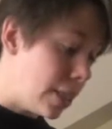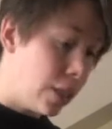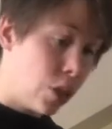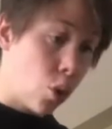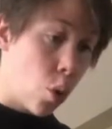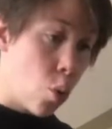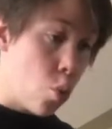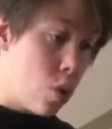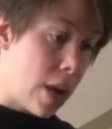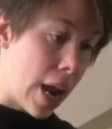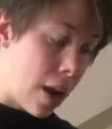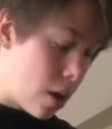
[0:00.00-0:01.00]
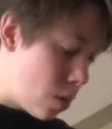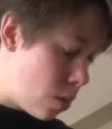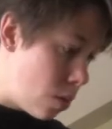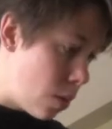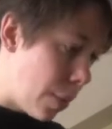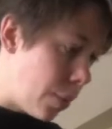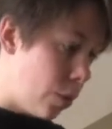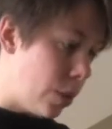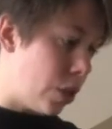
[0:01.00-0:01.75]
So now I'm going